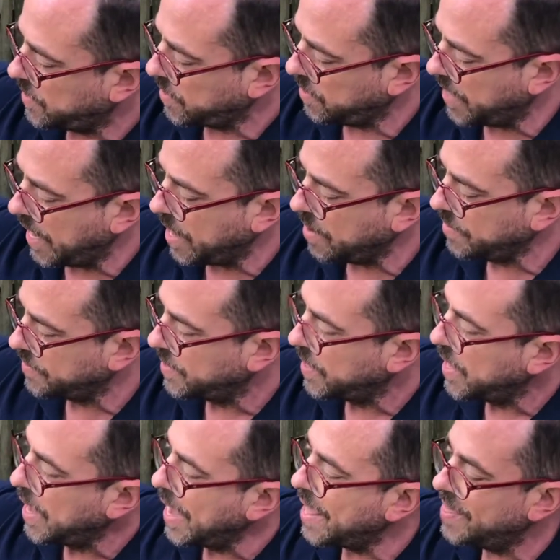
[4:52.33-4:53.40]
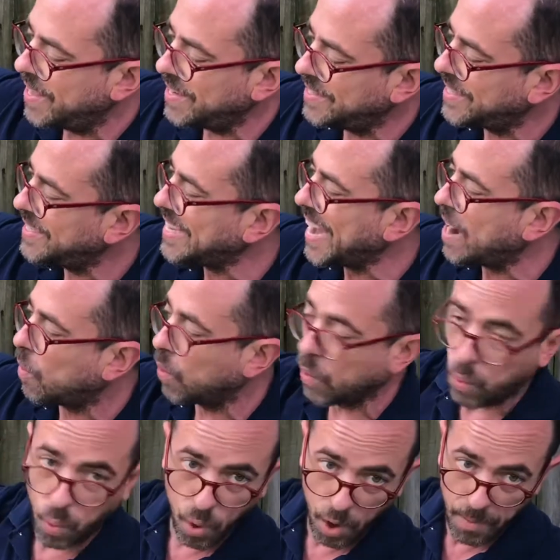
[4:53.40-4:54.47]
are there, and this is our
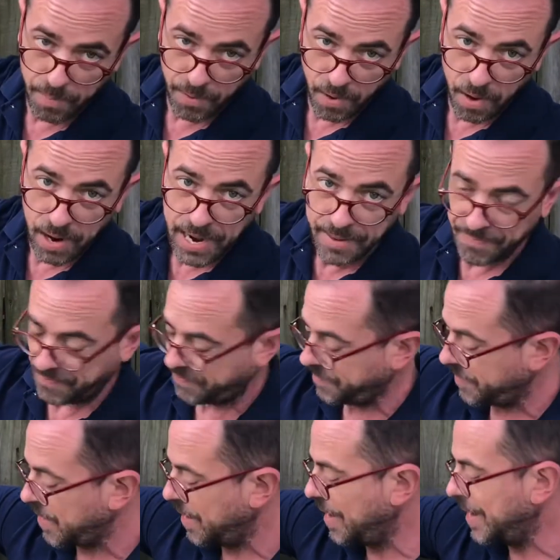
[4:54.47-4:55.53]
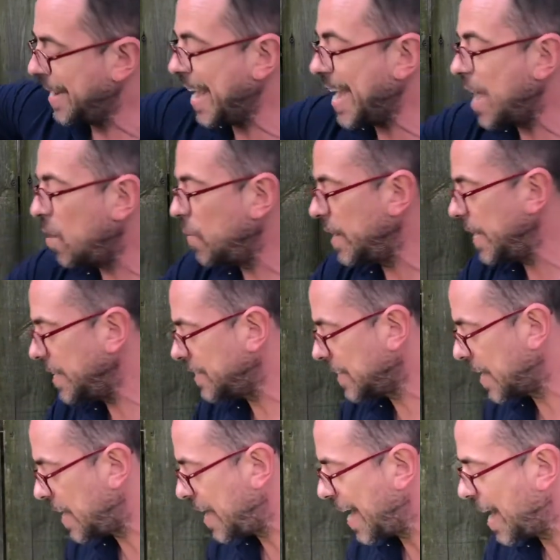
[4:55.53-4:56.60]
warp, all right? Now we need to
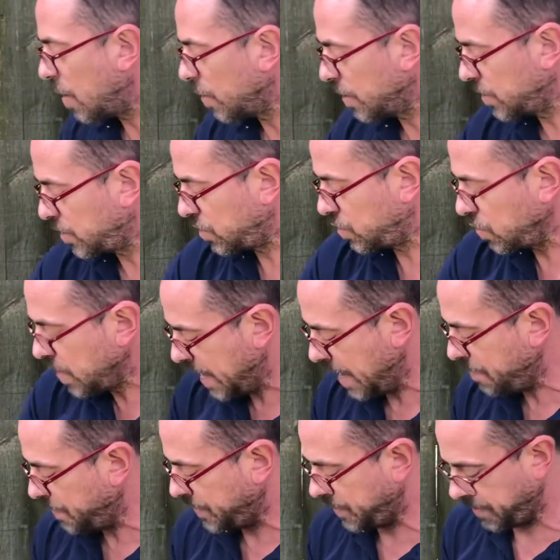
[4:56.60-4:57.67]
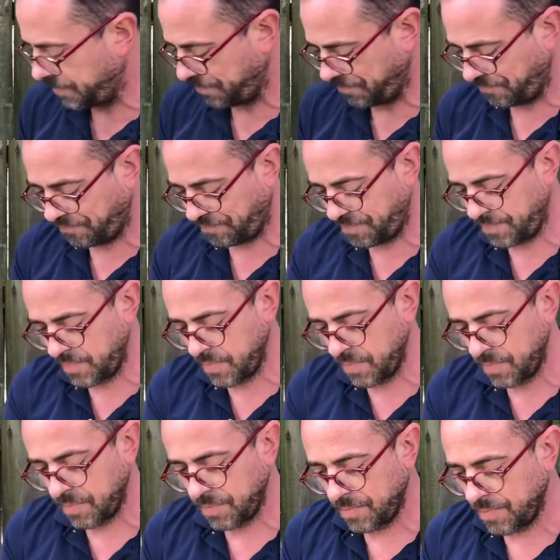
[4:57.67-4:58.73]
cut our strips,
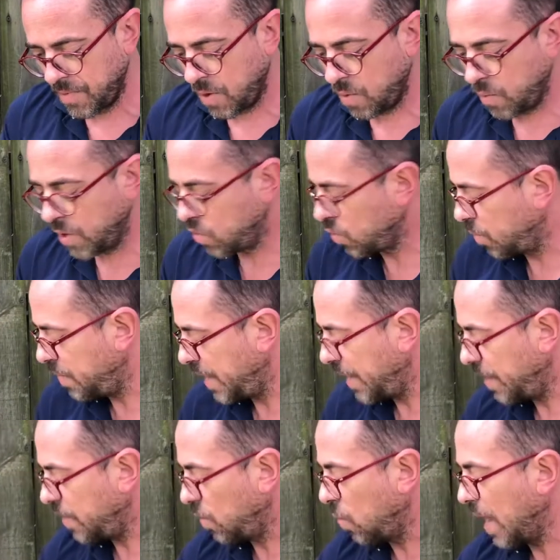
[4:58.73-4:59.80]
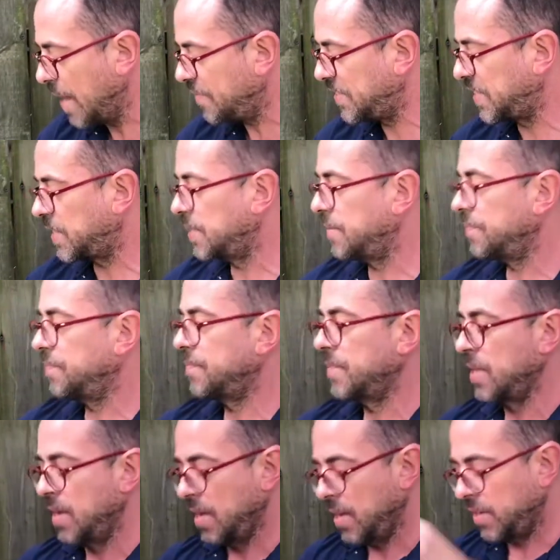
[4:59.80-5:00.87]
which will be the wefts.
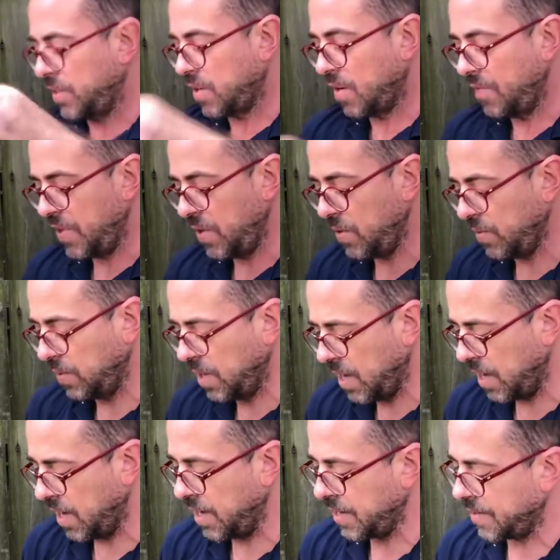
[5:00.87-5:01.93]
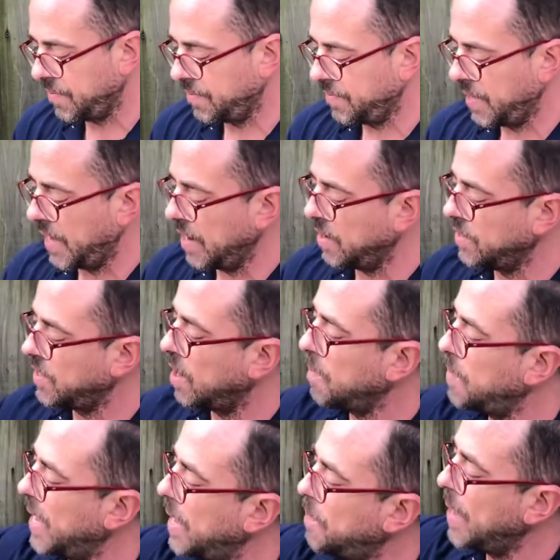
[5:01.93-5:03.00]
So if you look, here's our
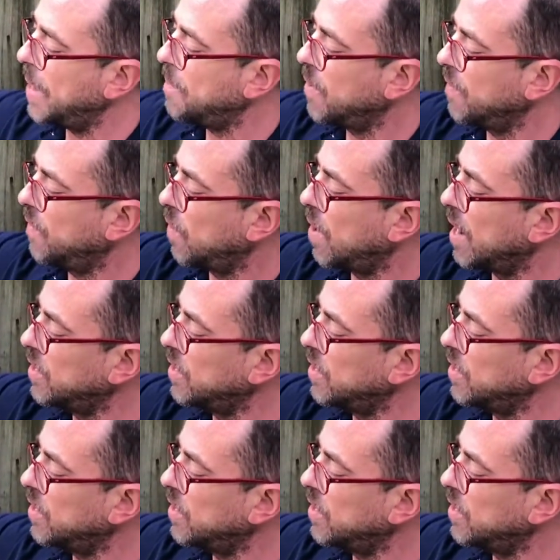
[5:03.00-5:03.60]
pink paper for our